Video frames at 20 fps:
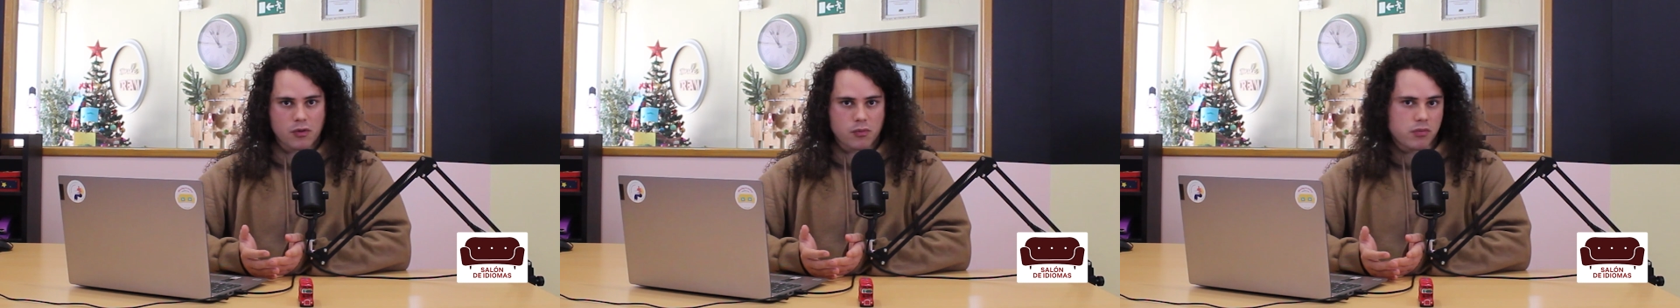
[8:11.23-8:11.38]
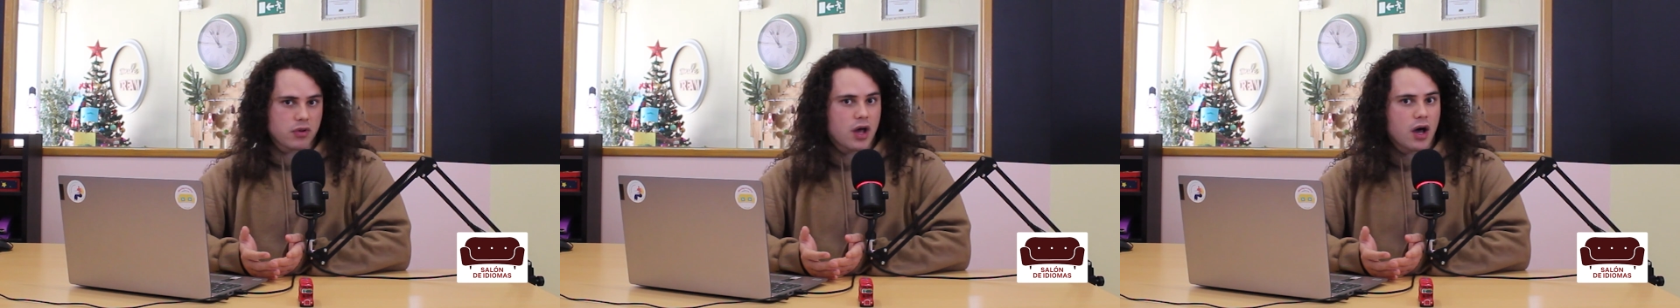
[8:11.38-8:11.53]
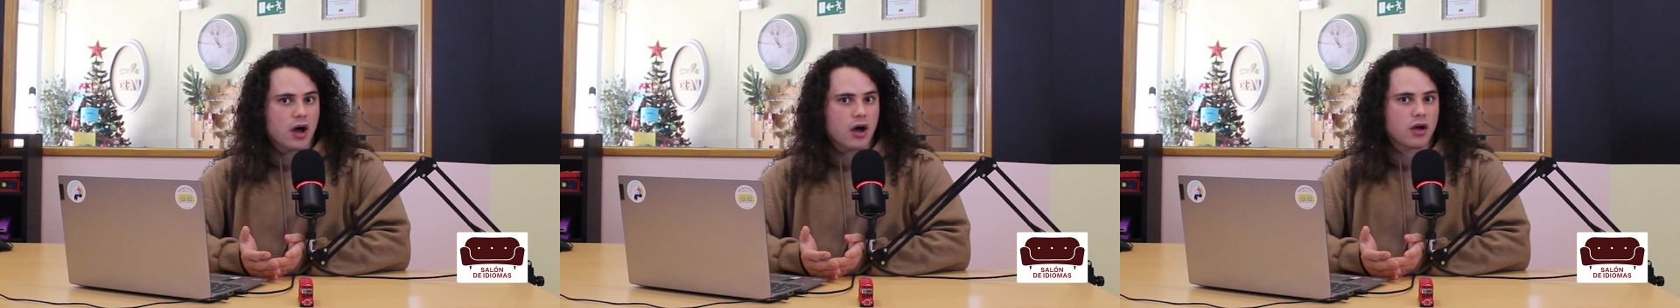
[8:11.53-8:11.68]

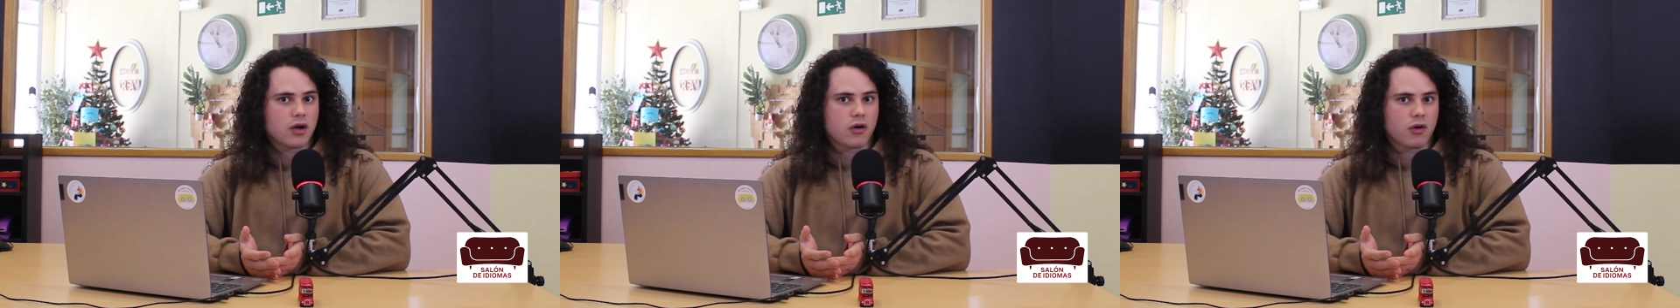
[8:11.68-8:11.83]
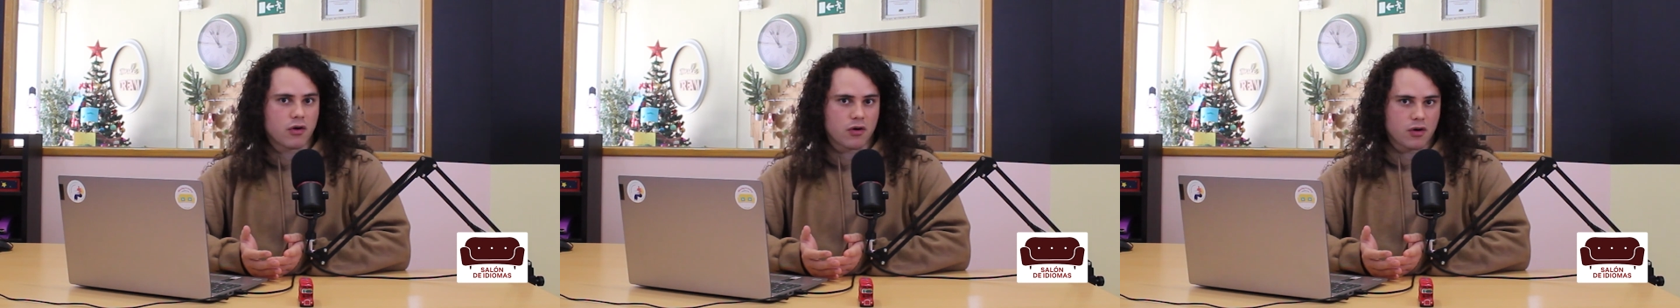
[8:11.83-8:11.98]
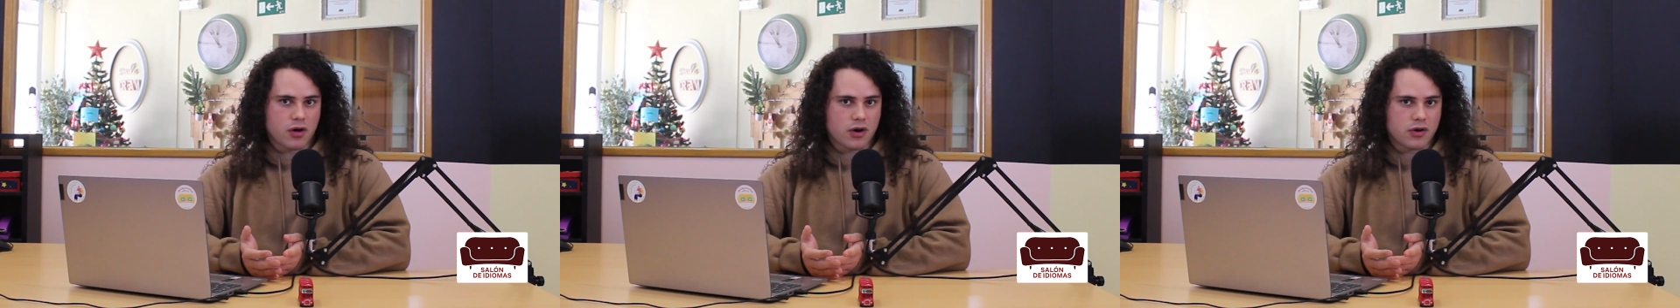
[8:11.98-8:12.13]
blog
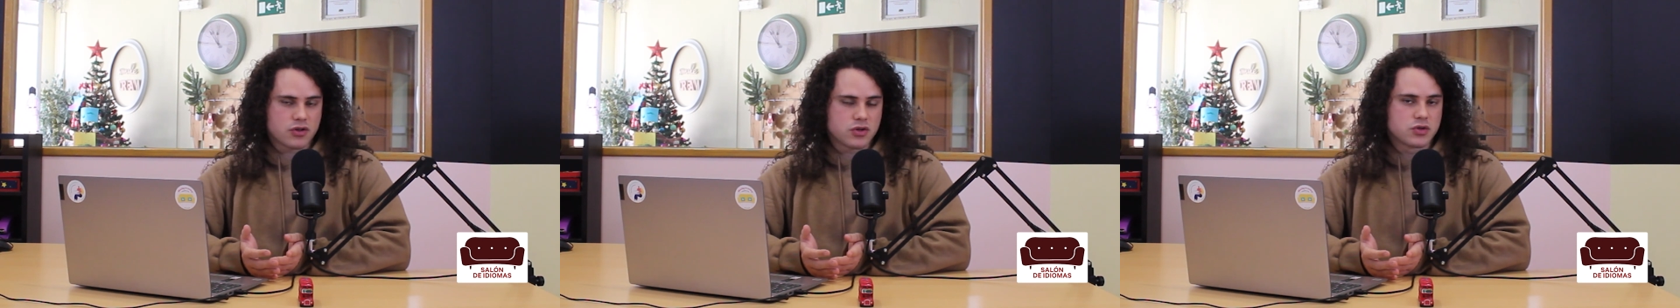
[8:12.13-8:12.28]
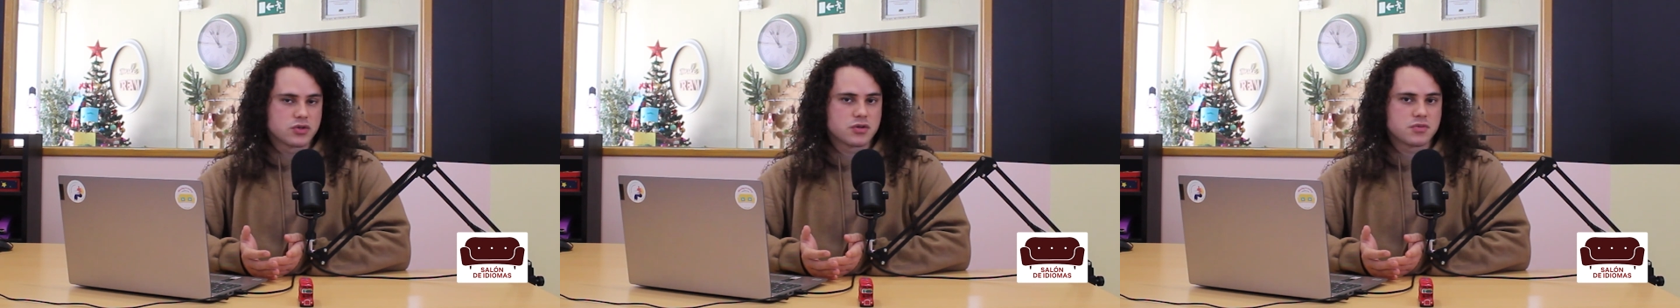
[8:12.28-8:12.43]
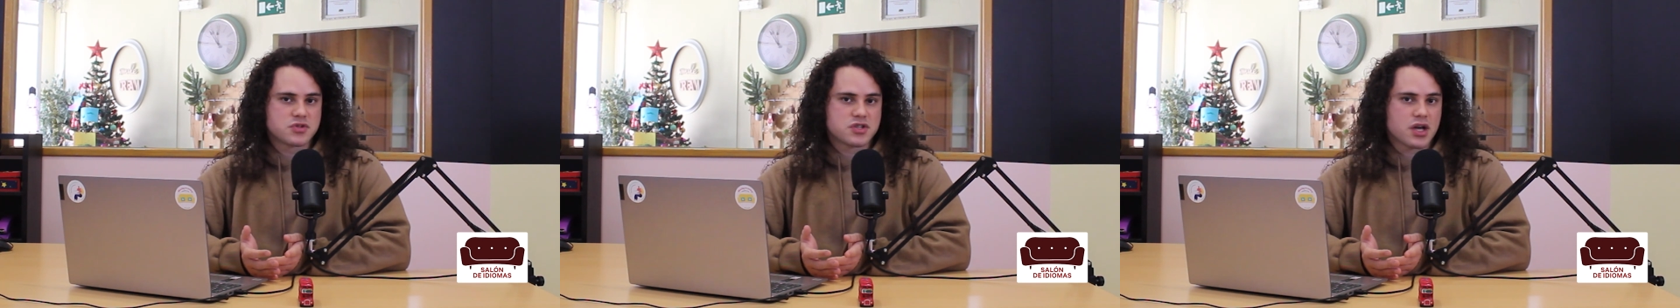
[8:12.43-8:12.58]
or our
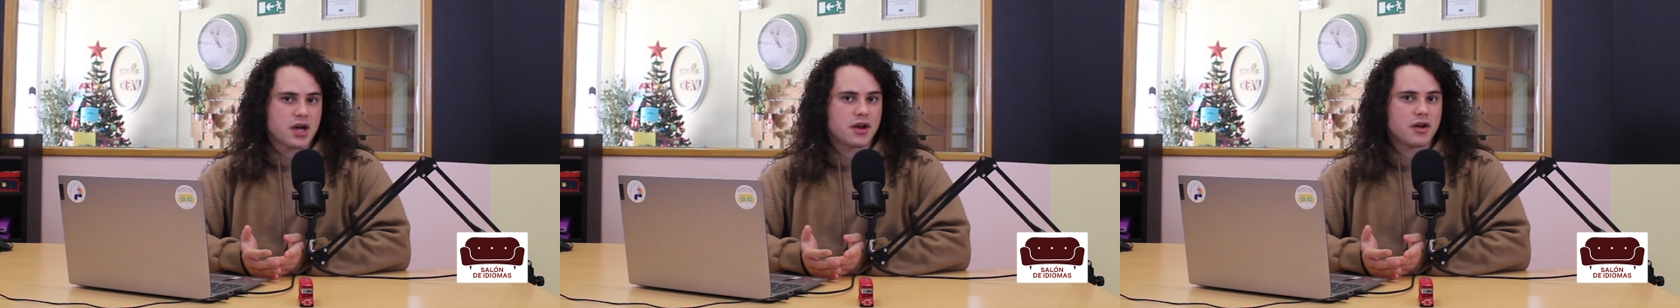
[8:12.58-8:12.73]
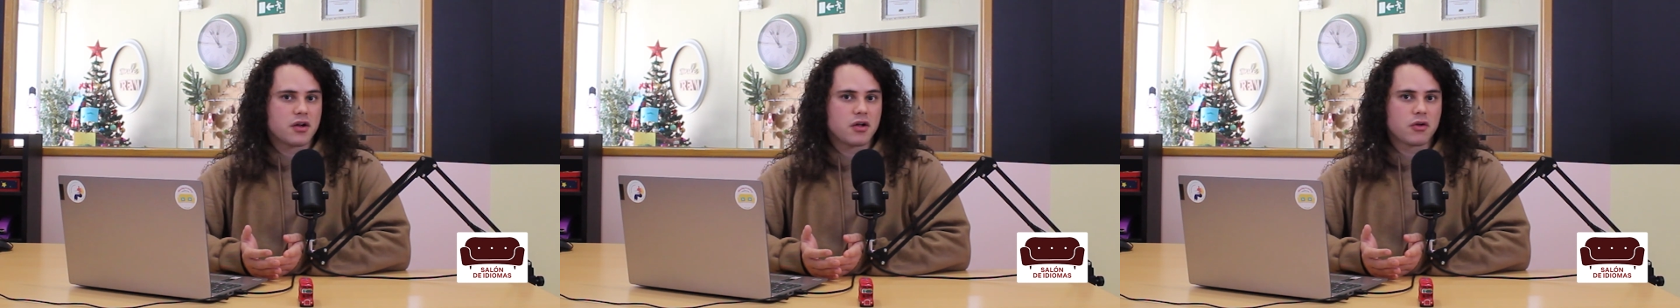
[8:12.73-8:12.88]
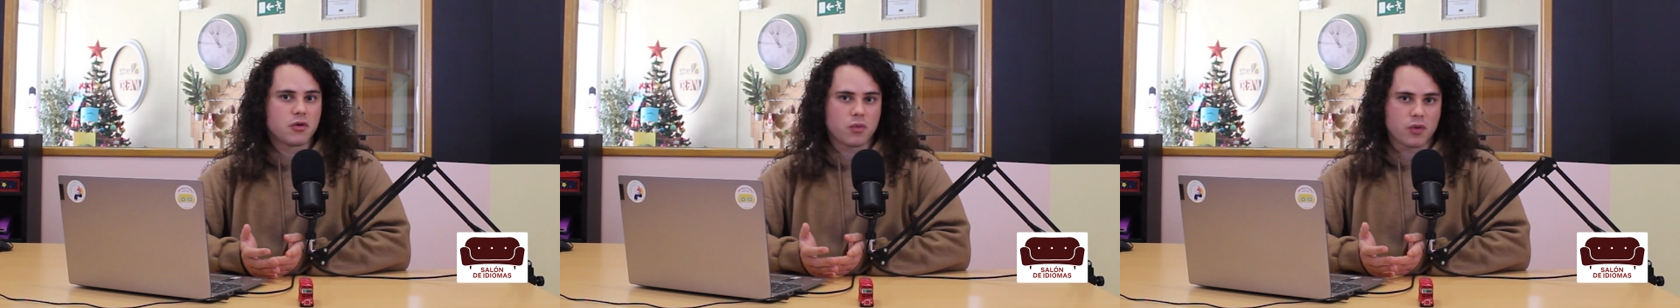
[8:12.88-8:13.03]
YouTube channel,